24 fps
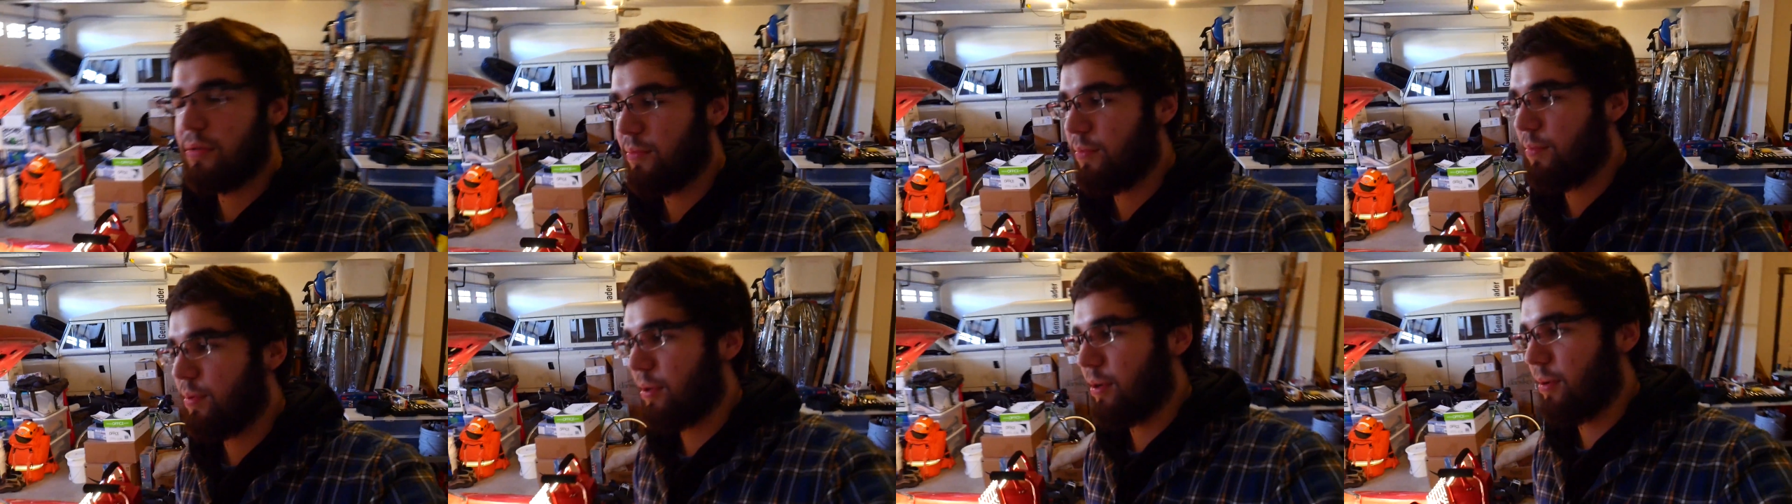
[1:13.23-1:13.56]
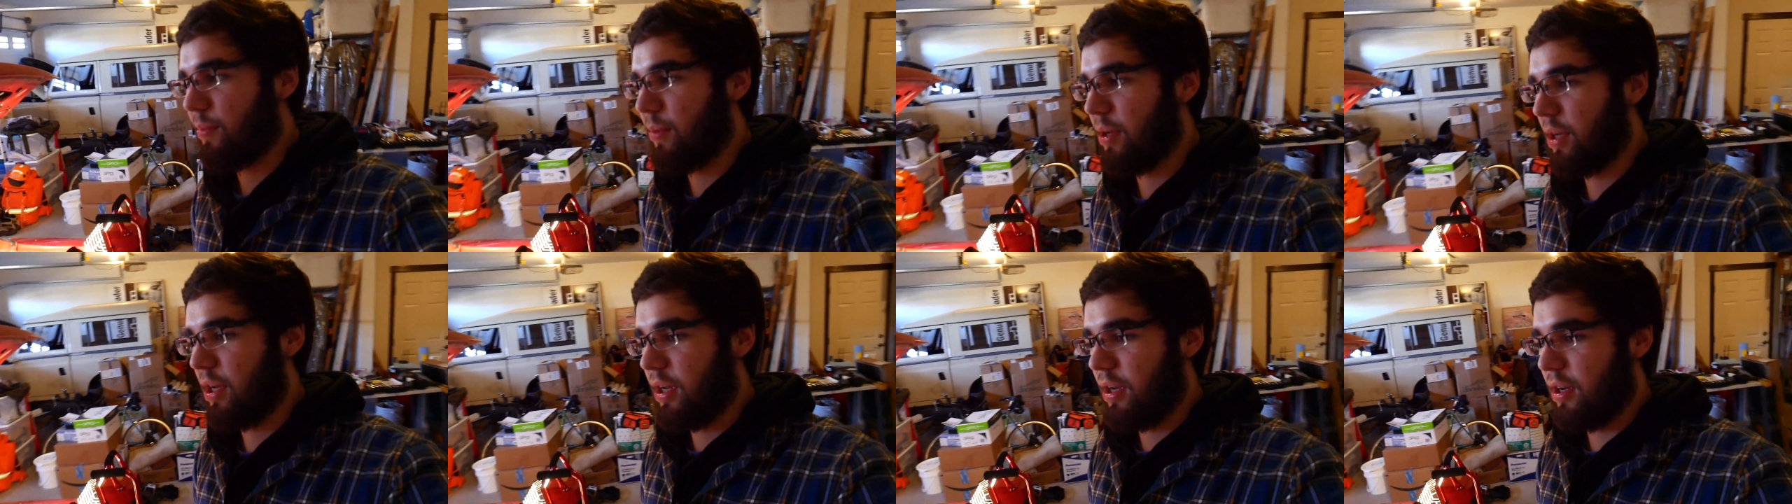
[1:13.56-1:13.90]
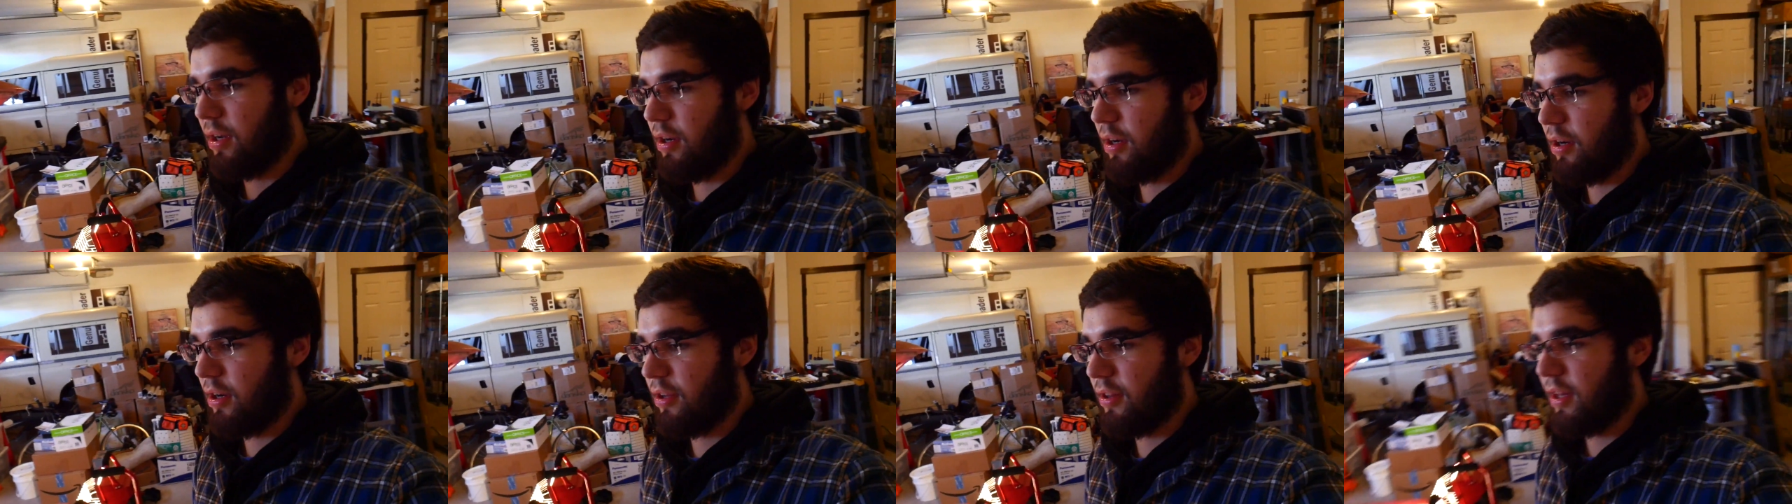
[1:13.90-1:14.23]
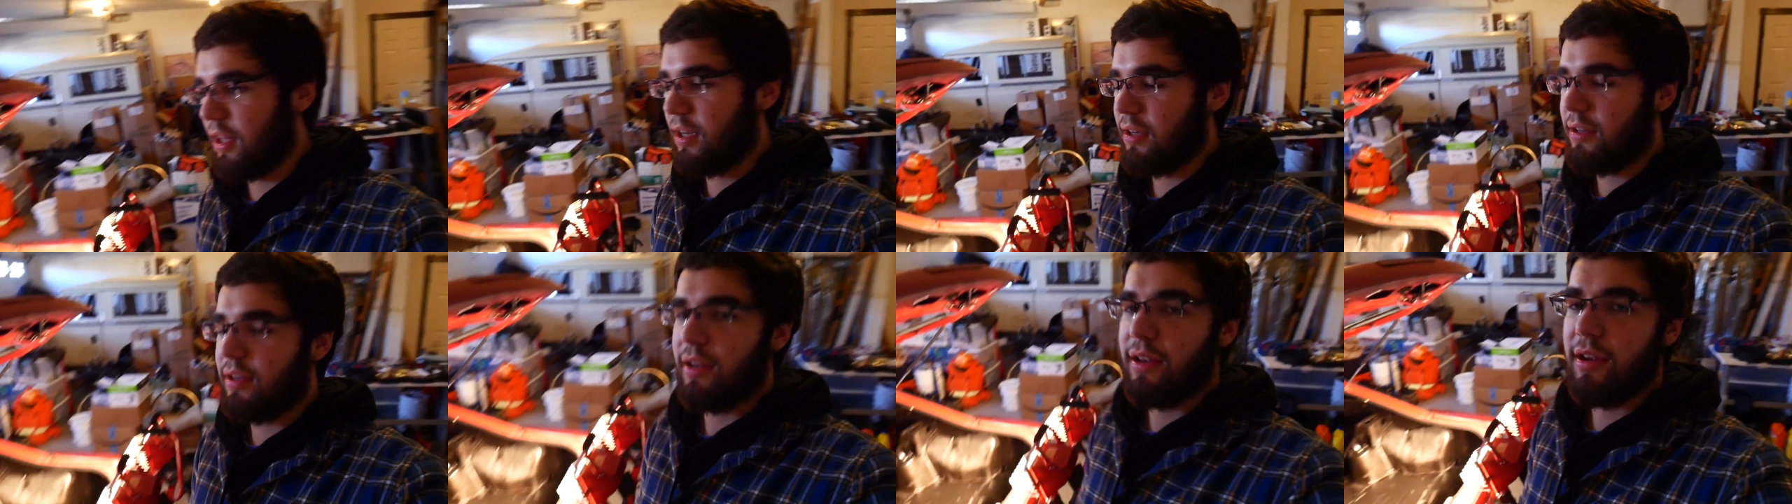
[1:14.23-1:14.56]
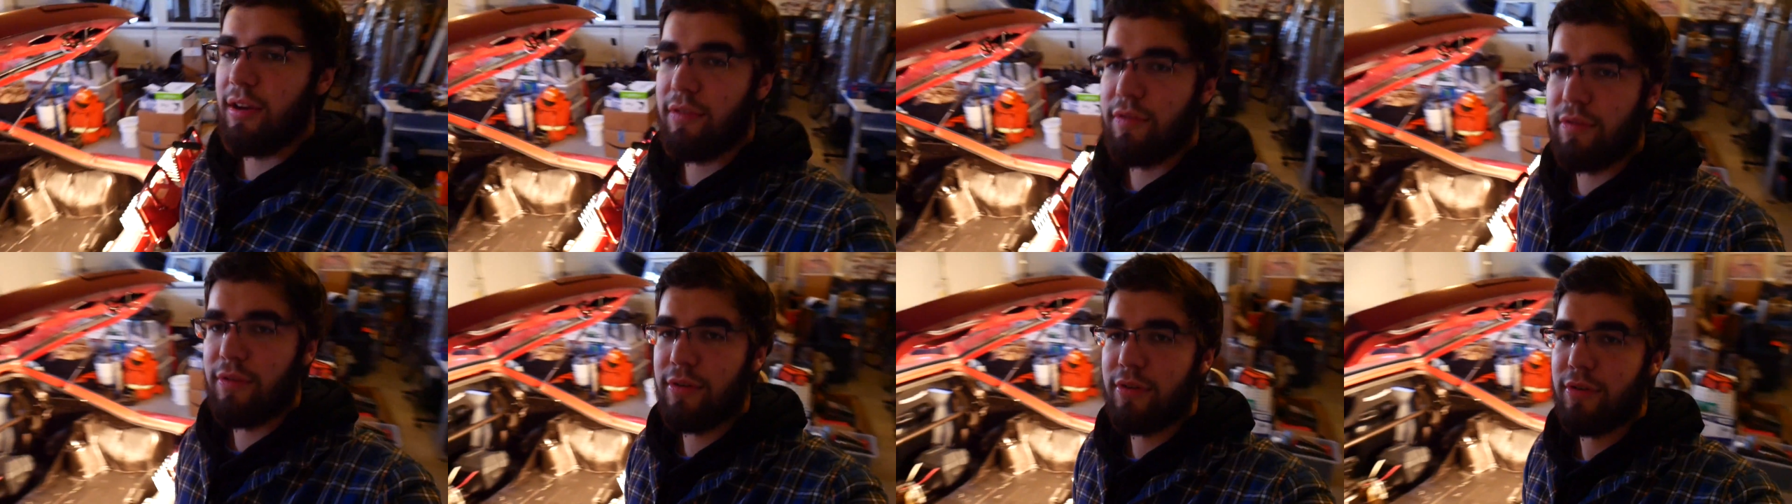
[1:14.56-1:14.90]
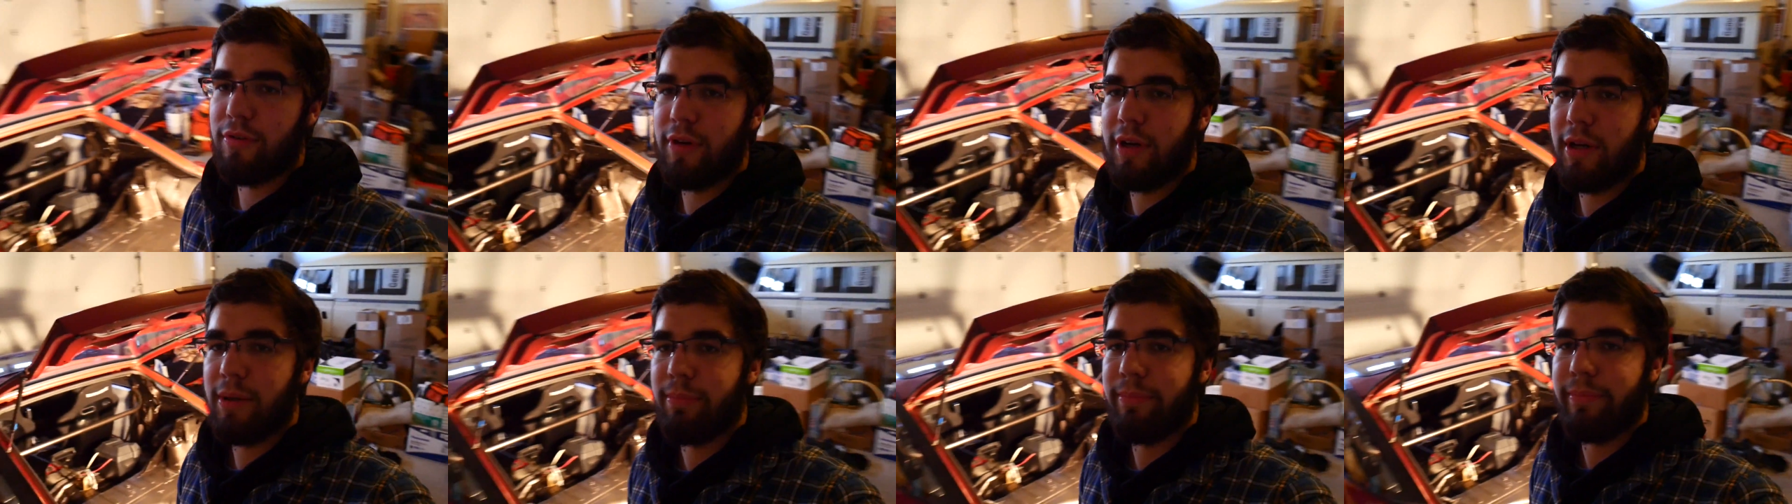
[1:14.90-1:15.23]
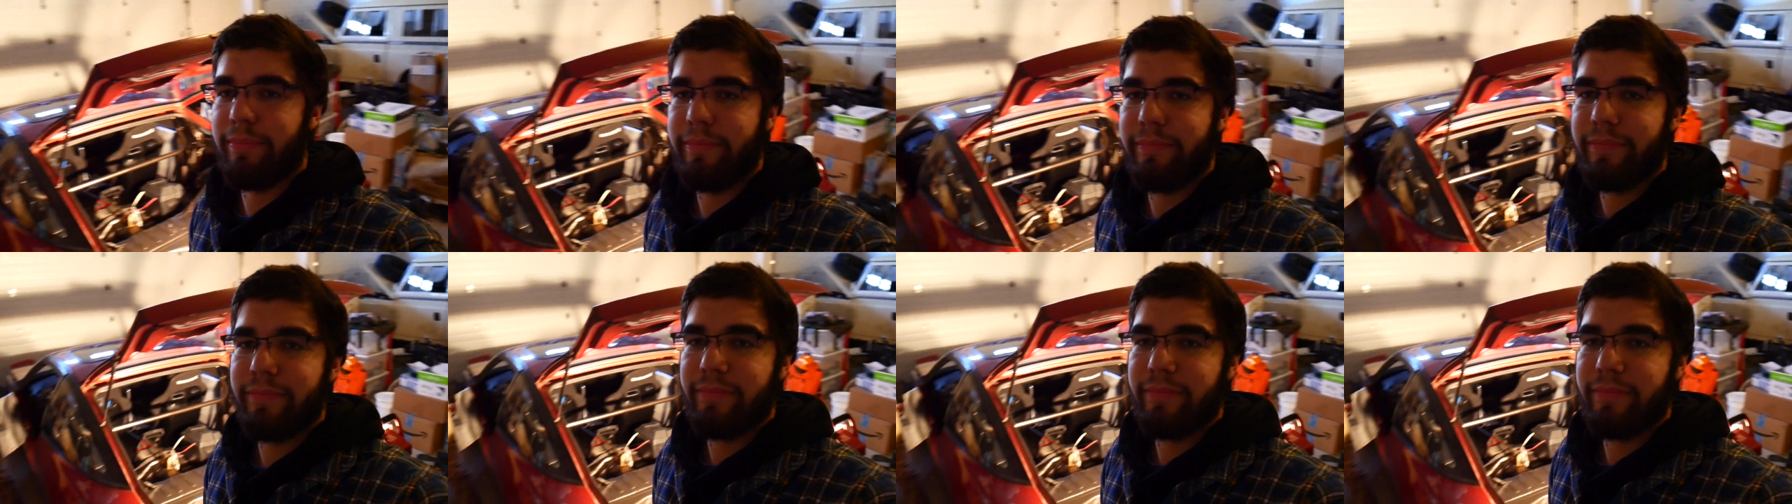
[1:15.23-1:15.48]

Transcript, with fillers: put them in here, and then take her for a rip.